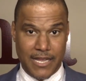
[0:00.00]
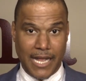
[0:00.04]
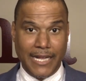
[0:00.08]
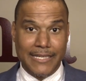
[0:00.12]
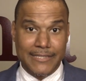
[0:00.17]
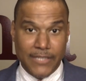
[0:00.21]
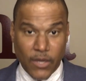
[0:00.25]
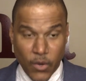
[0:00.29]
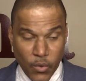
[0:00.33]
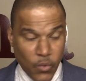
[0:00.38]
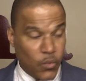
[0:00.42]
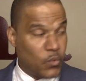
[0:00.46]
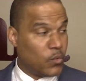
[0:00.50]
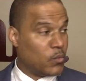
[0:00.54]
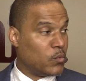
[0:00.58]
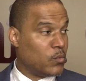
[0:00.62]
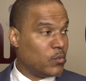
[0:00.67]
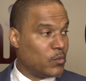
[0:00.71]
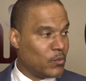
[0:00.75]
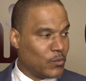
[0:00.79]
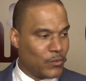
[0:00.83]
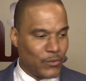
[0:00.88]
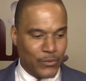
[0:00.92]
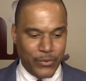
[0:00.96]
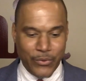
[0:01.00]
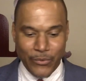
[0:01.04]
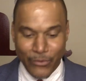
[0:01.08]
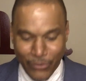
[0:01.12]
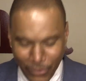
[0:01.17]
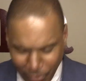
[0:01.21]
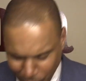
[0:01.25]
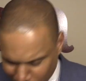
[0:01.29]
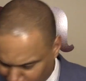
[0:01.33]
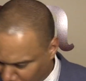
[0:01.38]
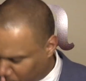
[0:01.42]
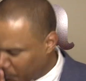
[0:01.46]
I said, ooh,
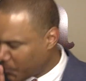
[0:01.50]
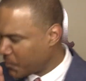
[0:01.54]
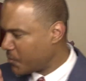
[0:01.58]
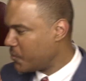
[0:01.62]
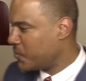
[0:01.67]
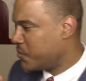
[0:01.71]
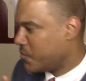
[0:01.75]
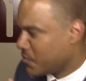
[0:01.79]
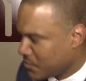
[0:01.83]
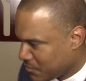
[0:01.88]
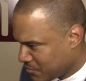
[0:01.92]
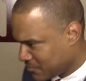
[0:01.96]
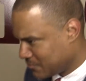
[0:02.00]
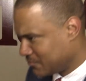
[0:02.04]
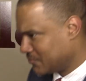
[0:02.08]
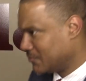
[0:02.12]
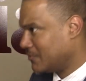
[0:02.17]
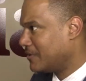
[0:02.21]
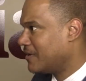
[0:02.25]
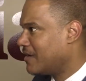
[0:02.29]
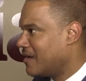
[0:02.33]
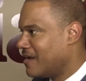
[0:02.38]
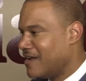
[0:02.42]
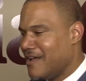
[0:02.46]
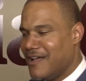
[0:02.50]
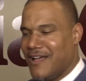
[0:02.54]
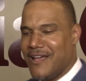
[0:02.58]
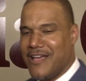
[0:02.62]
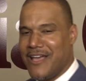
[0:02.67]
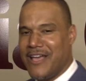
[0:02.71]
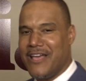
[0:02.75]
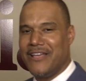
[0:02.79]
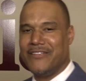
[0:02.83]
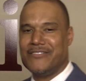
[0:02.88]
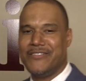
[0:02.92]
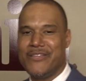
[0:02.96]
ooh.
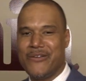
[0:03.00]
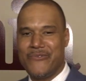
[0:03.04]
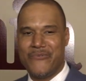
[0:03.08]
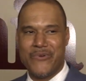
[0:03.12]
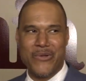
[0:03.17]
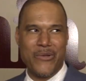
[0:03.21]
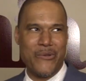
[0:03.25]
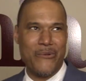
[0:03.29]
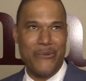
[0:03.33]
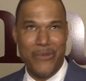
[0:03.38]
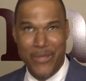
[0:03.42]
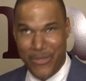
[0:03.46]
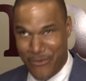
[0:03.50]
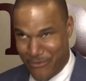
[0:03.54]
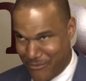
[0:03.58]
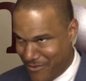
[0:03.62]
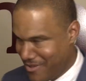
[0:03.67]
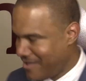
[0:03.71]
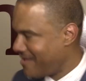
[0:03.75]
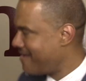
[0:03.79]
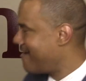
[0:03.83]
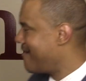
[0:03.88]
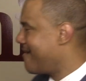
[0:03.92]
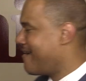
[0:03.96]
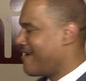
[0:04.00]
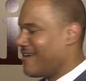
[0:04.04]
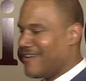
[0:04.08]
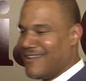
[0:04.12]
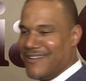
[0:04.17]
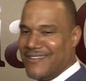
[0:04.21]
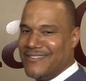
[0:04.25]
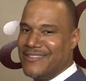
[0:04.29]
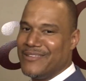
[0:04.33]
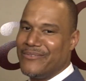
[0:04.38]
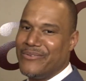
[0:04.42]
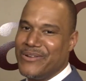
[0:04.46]
I said,
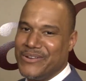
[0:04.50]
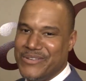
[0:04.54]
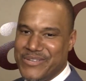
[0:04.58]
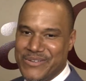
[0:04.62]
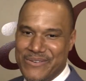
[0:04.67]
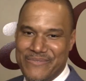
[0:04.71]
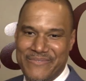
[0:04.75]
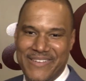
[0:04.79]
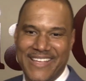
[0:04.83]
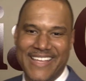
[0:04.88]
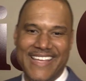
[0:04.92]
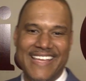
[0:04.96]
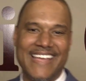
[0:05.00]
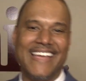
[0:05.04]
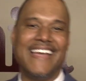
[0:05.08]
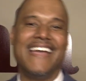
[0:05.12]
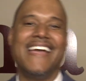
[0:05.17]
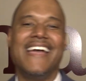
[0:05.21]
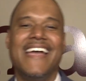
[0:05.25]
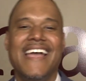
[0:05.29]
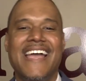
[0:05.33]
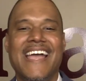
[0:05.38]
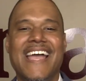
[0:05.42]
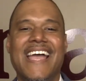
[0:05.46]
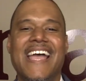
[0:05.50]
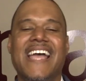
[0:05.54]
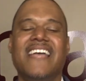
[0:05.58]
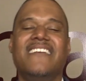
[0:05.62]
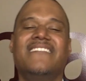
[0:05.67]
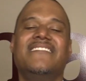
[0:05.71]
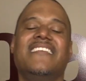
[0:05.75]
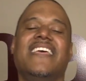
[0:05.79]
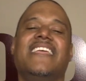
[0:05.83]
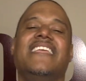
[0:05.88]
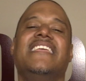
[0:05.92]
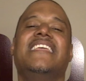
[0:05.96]
what you mean? He
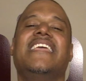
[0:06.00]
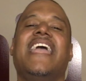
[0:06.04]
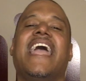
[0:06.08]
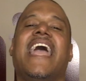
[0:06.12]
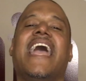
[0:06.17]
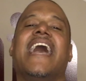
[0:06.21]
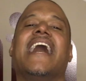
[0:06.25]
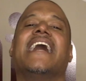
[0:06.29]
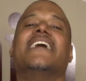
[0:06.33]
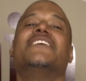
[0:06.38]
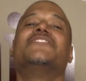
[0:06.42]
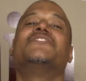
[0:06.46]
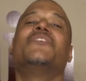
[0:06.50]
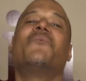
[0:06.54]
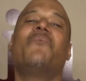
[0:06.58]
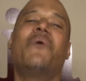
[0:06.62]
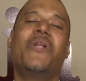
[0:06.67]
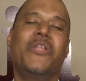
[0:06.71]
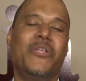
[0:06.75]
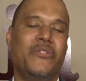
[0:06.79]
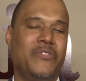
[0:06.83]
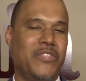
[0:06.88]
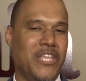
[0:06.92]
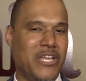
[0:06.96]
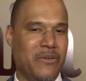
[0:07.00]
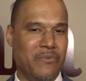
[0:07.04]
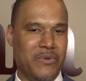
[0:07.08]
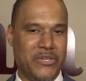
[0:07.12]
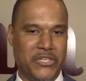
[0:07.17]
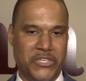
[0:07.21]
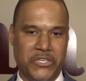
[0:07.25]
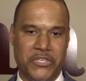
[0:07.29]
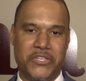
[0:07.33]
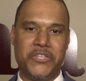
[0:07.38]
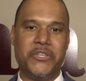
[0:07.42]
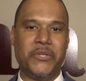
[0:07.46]
said, yeah. So what do you think we
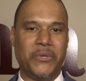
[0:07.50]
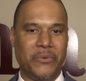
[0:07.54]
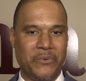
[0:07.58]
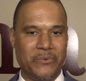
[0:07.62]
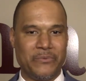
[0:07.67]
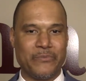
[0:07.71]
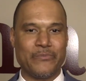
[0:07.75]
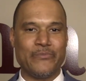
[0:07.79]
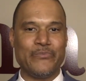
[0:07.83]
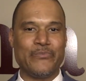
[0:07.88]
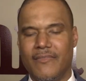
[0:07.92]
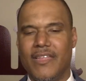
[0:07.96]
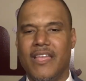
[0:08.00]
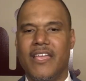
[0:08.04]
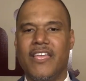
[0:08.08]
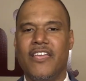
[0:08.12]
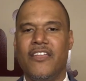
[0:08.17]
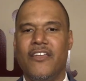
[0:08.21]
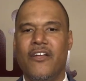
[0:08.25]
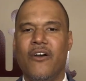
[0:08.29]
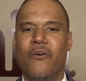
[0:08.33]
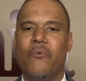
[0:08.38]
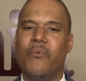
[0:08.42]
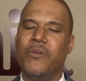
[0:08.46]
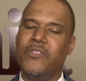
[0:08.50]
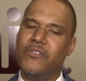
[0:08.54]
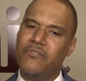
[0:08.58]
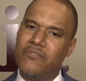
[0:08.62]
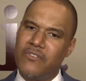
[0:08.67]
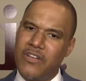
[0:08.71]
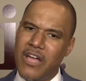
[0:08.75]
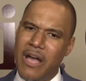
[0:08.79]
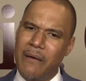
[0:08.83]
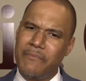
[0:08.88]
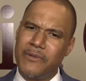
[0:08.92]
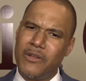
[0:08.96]
should do? When you
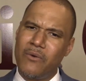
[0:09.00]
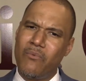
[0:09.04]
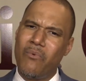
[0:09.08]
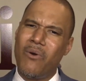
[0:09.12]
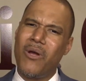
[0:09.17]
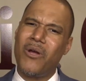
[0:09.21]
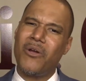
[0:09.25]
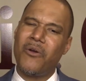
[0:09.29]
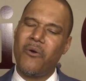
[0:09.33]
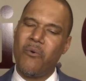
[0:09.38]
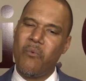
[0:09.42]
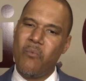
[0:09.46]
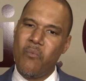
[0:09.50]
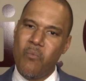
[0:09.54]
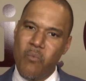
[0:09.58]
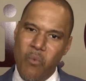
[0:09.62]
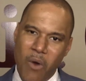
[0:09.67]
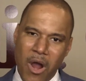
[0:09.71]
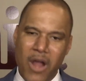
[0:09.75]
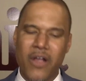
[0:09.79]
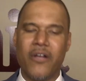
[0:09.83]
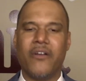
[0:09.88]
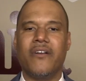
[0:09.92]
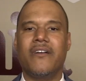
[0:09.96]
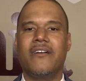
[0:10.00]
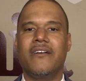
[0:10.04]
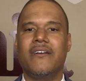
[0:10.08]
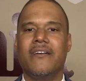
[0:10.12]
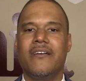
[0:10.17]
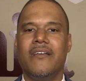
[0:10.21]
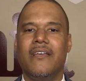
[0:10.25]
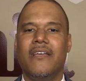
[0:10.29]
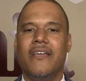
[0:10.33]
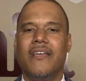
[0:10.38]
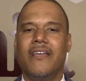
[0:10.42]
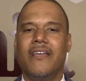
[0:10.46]
come to work, work.